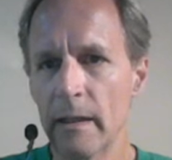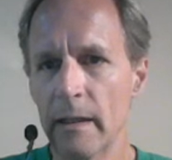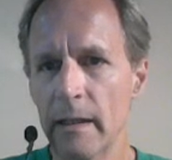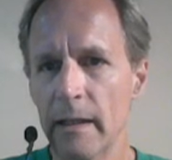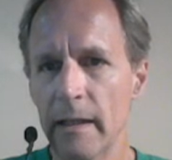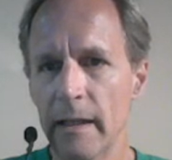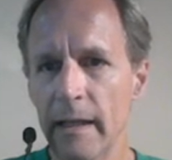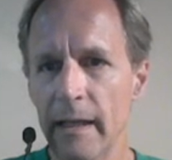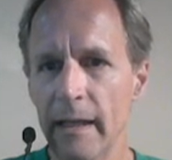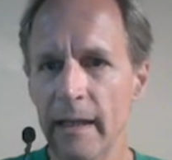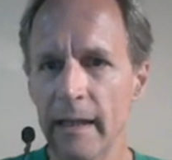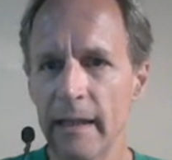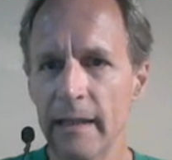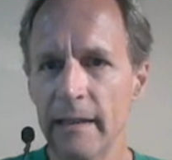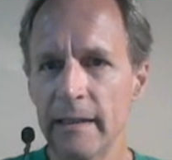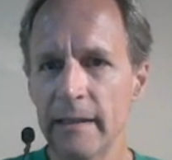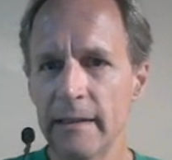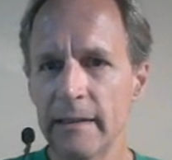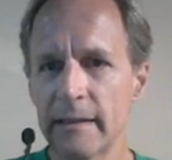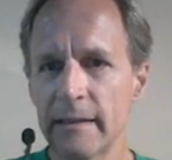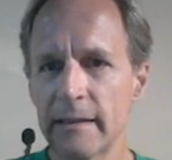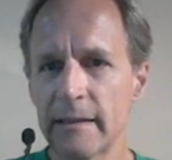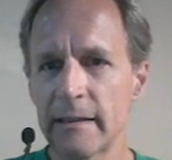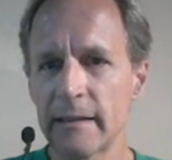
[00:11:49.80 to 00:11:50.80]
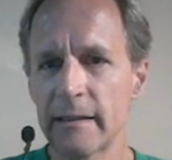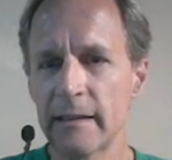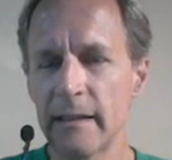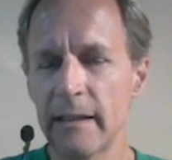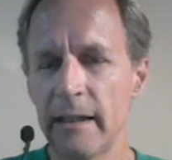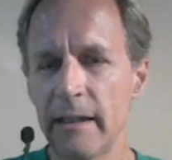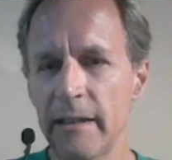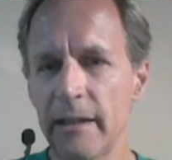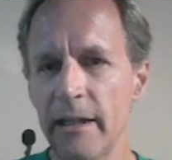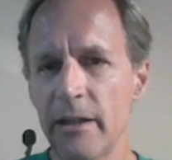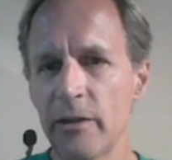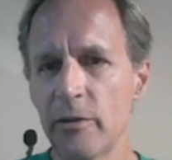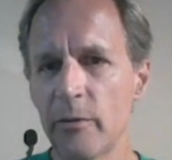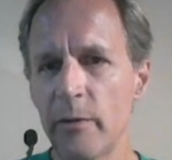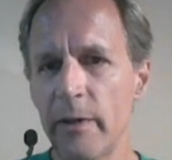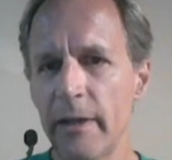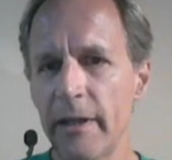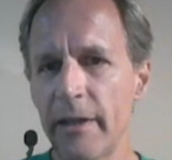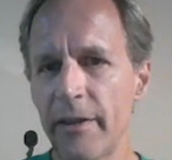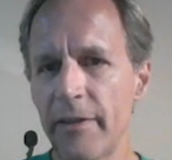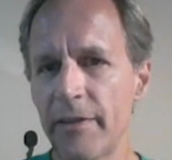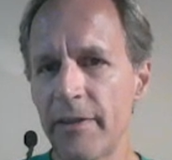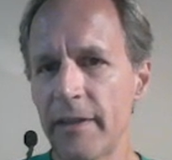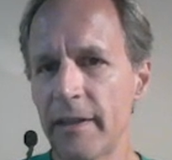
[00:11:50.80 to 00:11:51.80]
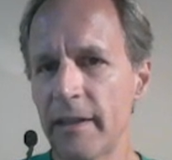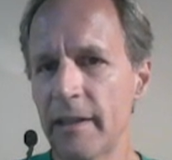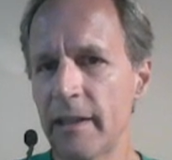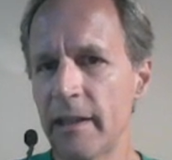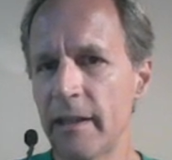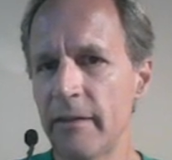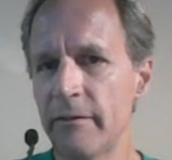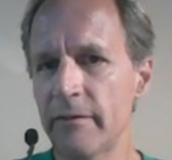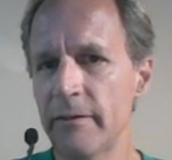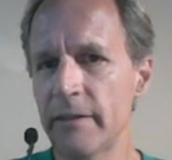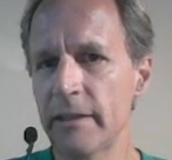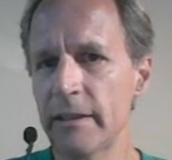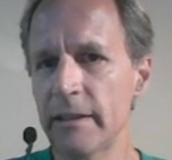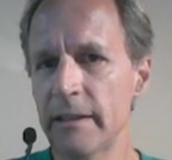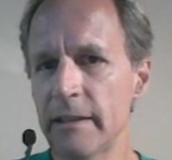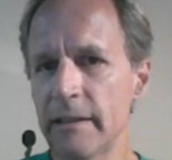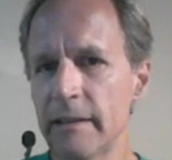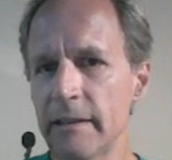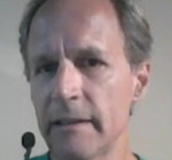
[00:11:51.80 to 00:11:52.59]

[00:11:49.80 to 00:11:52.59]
And another way to think of it